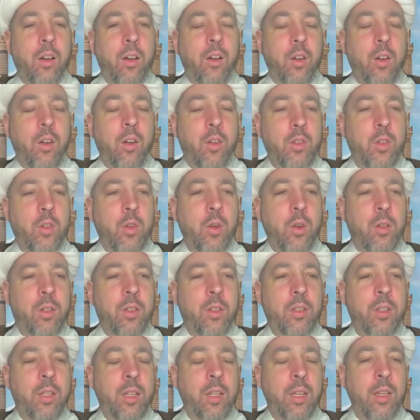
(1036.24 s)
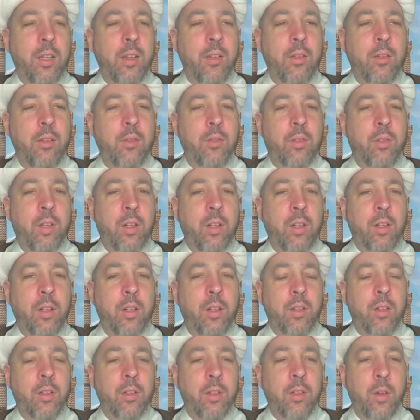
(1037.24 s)
Also on the day of
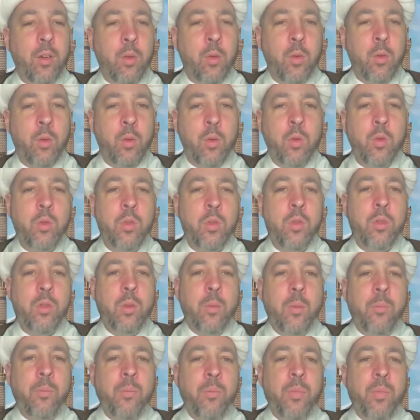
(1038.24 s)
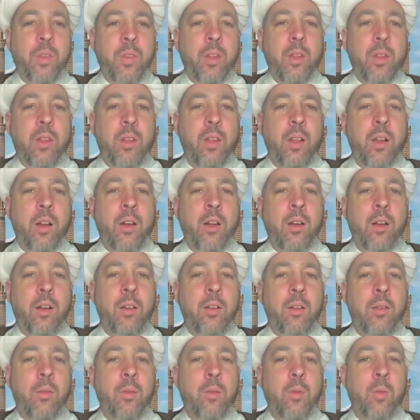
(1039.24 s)
Nowruz,
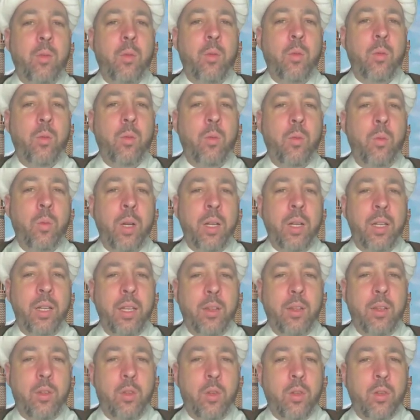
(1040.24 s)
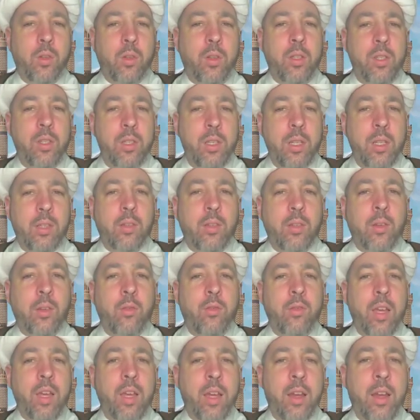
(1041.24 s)
uh, when he took the seat
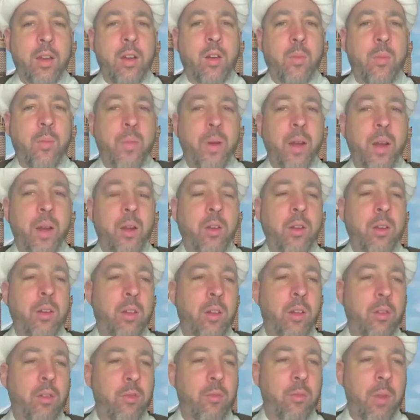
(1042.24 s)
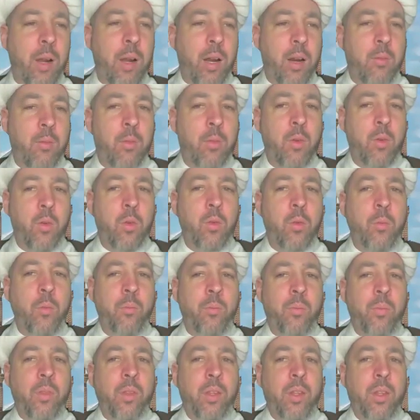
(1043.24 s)
of the heir apparent of
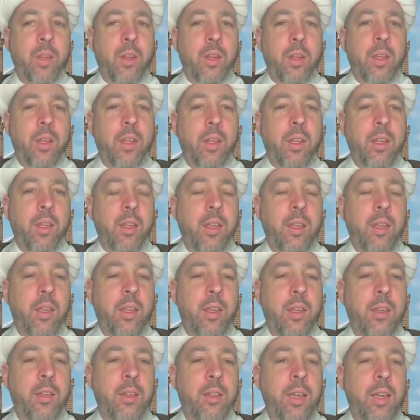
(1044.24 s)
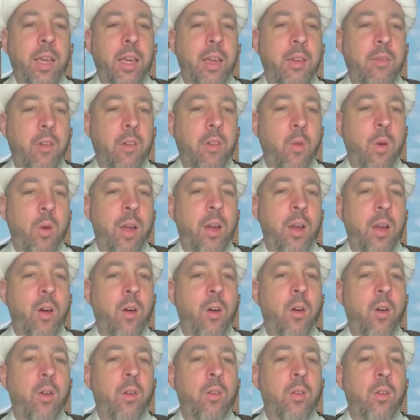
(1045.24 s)
Ma'mun, he gave away
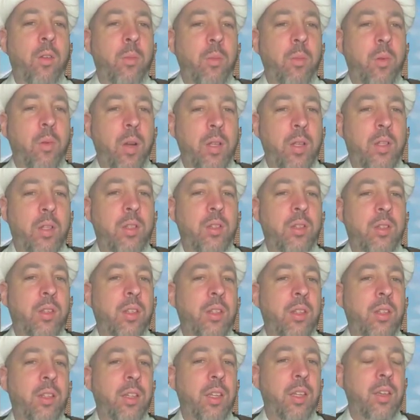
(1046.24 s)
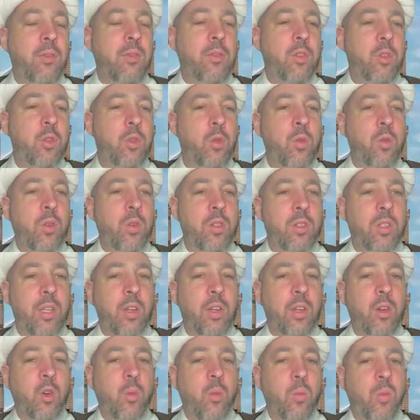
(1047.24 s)
all the presents and the gifts to a
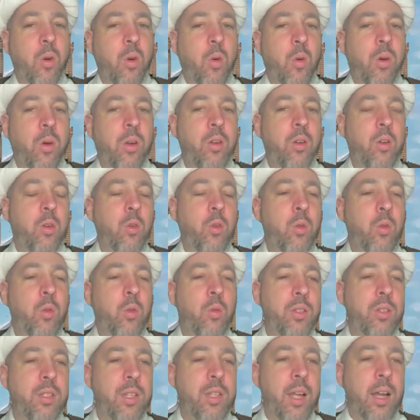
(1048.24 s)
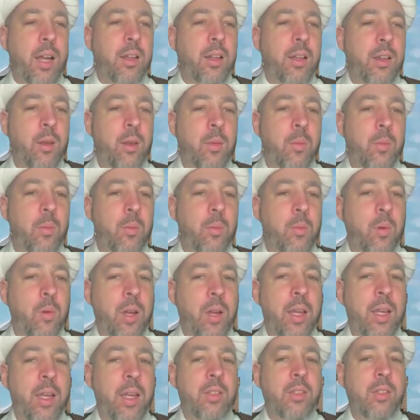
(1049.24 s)
single poet who recited the
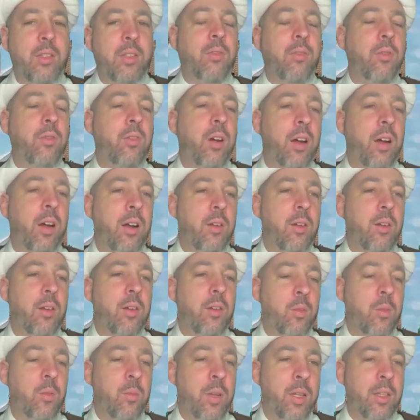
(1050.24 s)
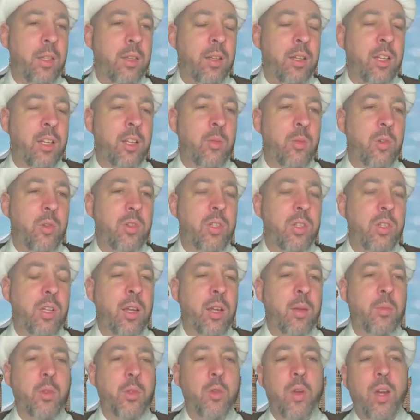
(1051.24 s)
praise of Ahlul Bayt alayhi
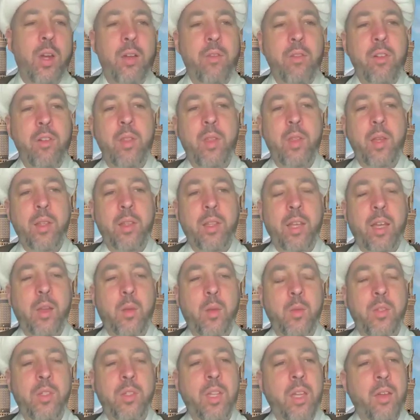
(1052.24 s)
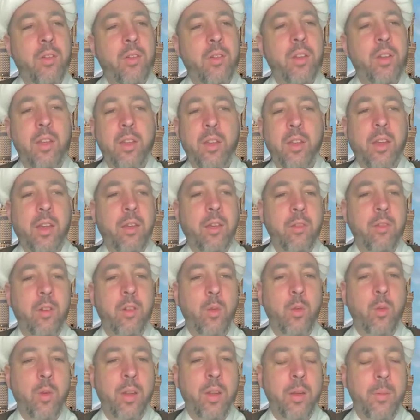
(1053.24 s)
salam. So everything that he was given, he gave it
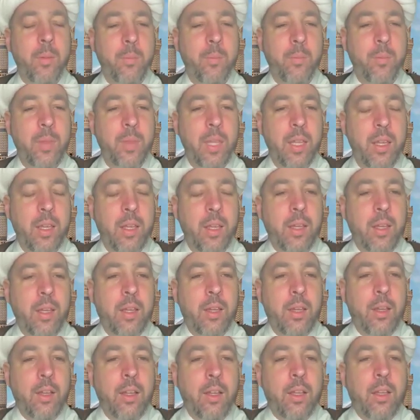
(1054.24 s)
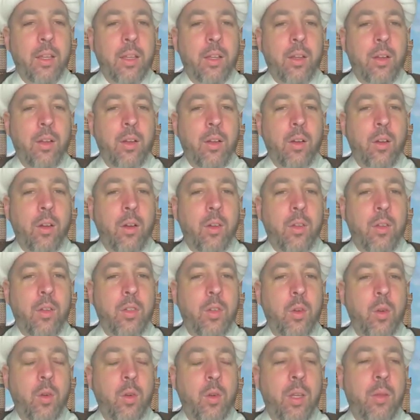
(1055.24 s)
away.
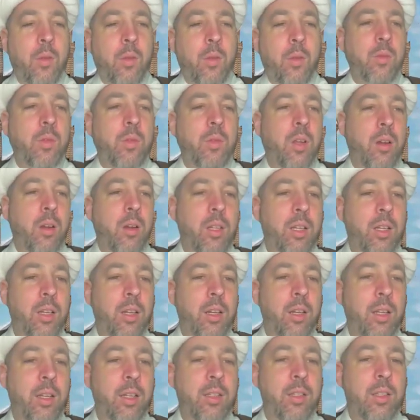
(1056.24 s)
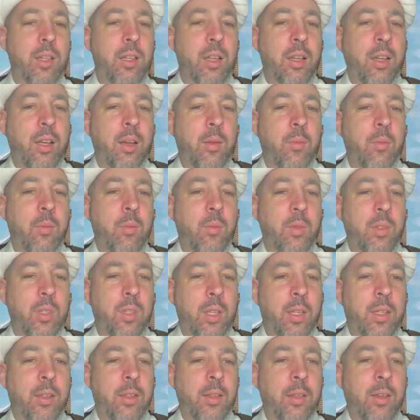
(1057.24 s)
Also, Imam Sadiq alayhi salam
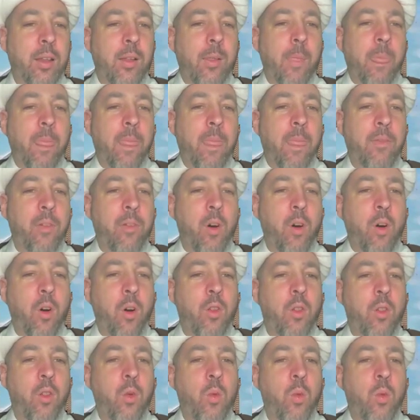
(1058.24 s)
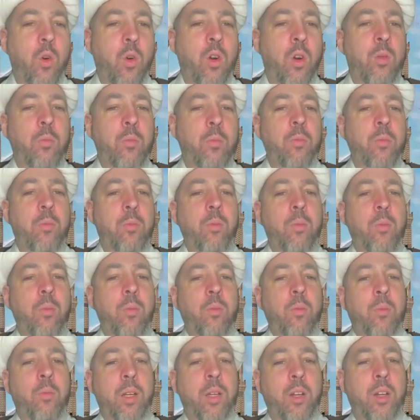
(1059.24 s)
said, if all the world
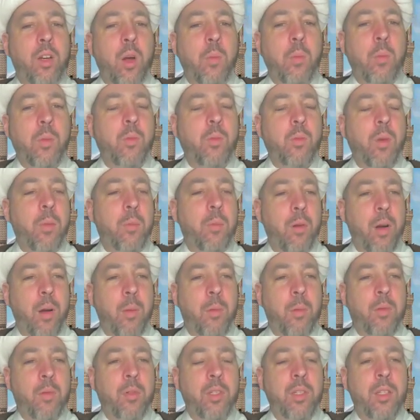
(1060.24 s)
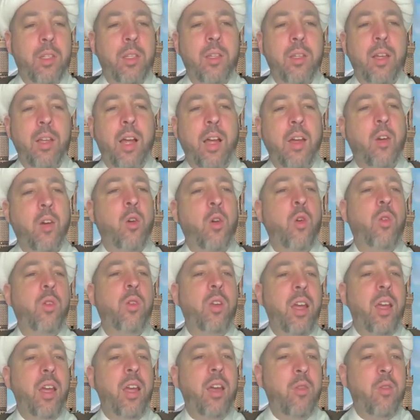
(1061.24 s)
becomes my property, I
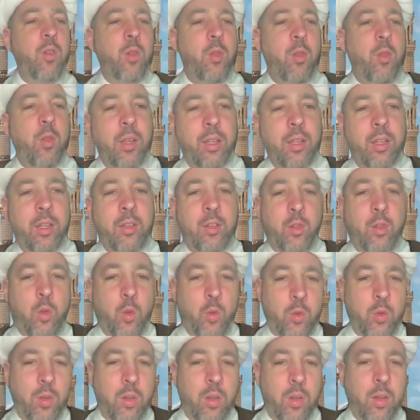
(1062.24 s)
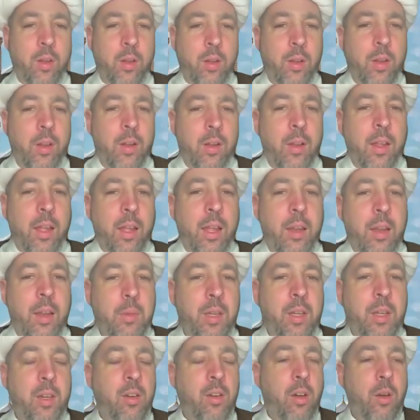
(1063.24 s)
own everything in dunya, and it
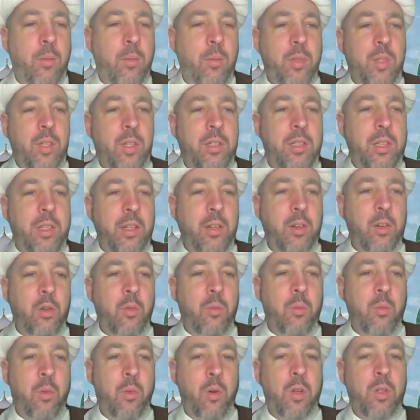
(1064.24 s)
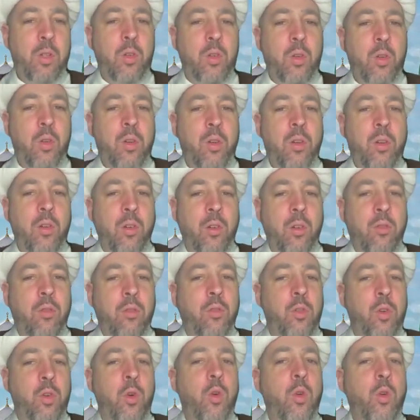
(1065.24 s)
becomes a single morsel of
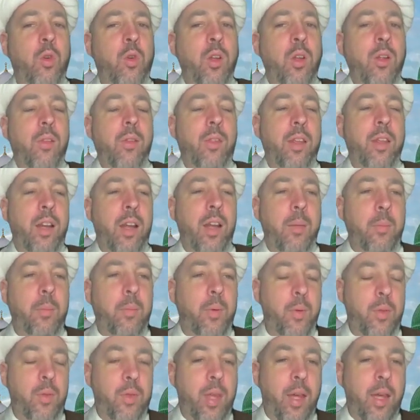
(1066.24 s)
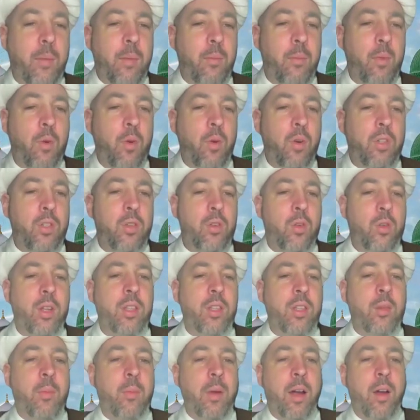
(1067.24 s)
food, and I put that morsel
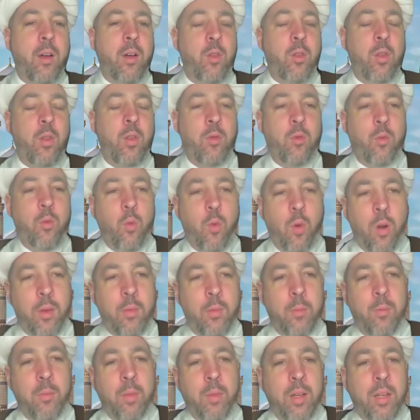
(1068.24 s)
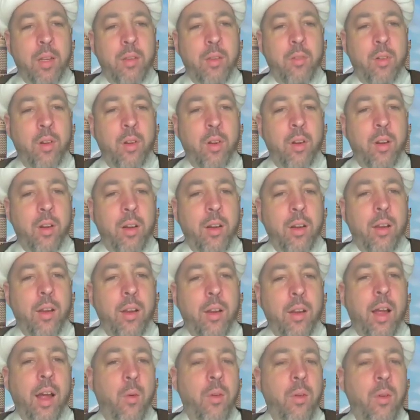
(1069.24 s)
in the mouth of one believer,
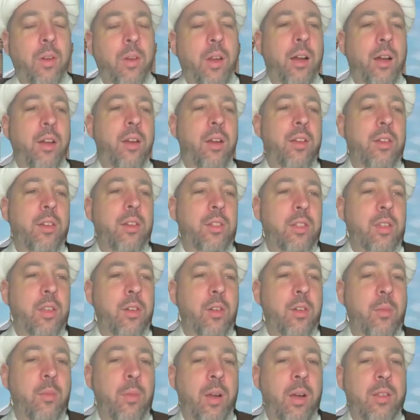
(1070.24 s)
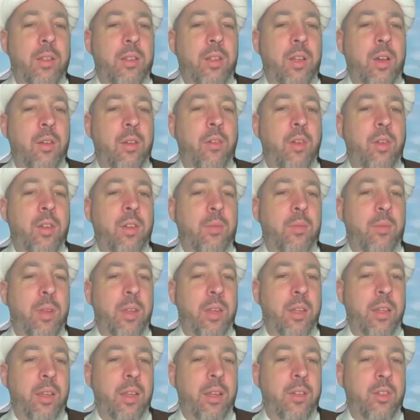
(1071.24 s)
I will not consider myself as
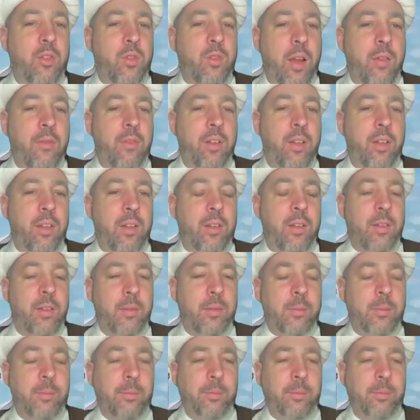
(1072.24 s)
being extravagant.